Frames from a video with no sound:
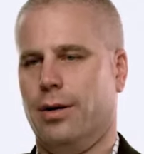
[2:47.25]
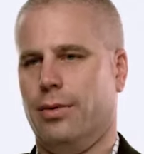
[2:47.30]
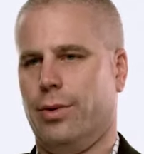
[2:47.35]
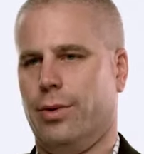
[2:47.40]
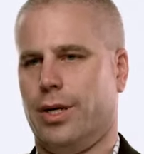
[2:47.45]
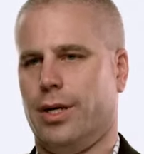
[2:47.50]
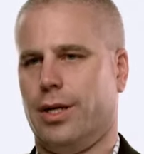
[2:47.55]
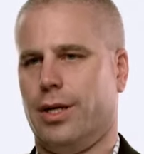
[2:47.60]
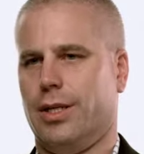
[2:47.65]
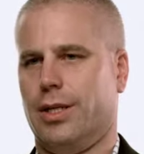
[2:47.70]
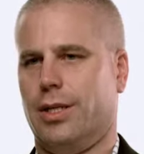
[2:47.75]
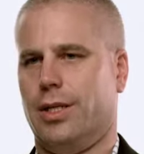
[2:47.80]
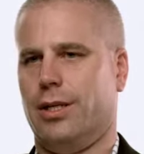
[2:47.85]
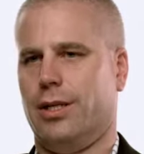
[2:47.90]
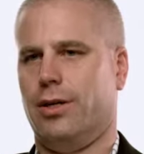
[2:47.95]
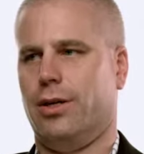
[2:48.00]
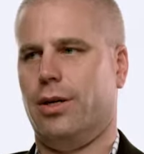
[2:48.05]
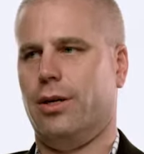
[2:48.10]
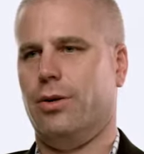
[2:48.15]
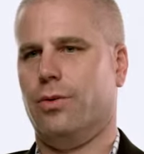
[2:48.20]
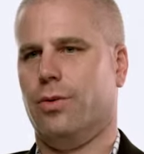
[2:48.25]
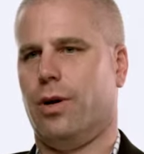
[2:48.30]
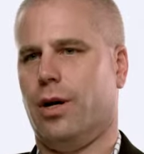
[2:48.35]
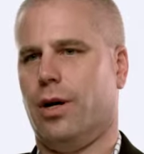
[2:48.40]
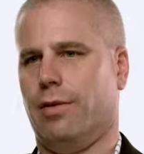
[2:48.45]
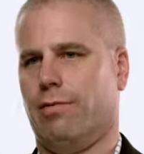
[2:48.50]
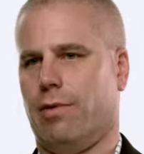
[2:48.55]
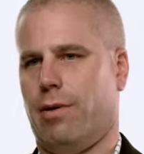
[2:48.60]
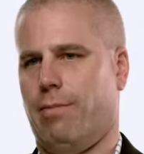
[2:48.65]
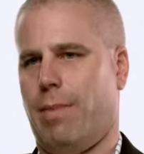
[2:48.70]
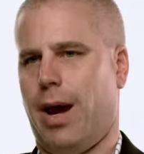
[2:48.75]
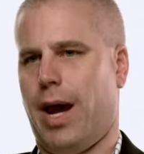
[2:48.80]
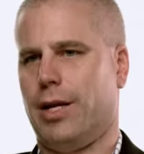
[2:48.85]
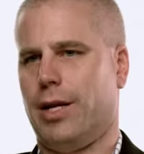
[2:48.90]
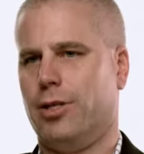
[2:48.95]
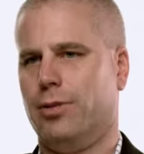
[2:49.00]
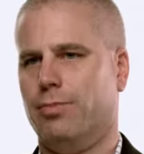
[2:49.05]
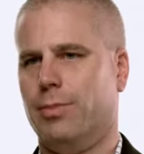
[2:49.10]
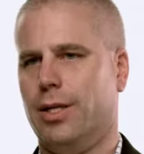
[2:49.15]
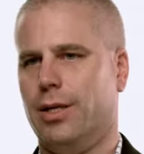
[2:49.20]
we can continue to do all of our
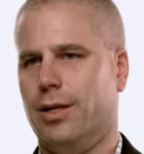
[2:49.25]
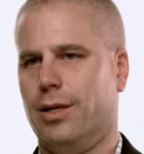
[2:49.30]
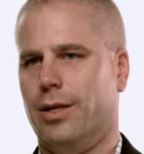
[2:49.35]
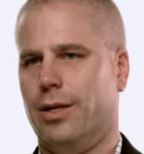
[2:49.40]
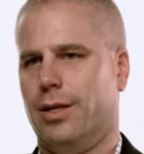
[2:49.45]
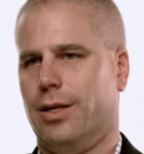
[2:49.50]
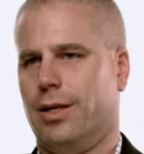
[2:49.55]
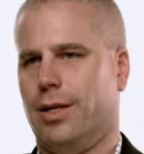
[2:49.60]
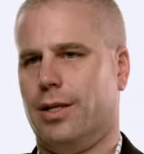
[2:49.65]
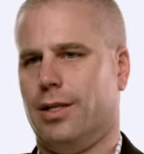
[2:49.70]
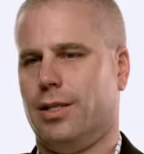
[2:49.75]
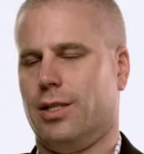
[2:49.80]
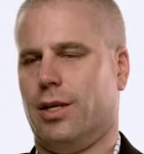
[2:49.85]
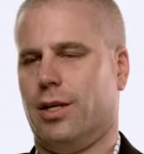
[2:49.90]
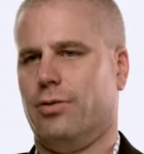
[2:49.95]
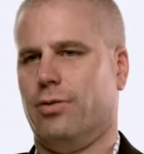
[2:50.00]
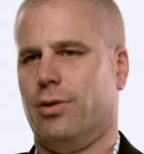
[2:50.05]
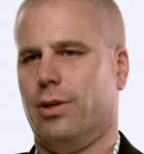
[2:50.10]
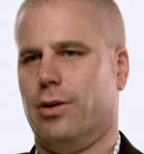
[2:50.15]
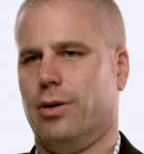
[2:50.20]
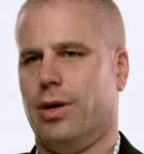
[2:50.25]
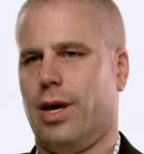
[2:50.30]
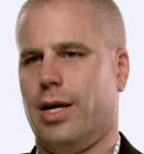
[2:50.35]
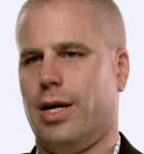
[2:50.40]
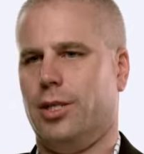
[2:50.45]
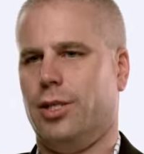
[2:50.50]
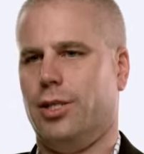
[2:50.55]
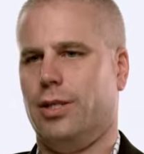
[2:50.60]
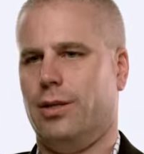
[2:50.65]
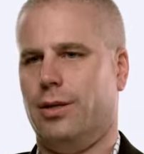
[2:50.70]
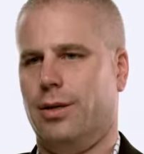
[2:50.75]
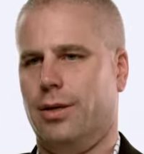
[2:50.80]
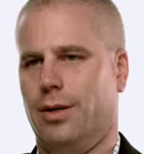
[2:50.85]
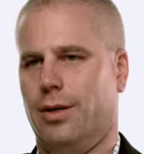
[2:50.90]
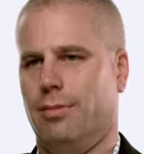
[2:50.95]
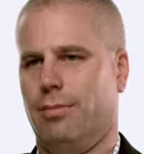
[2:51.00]
management in a central location,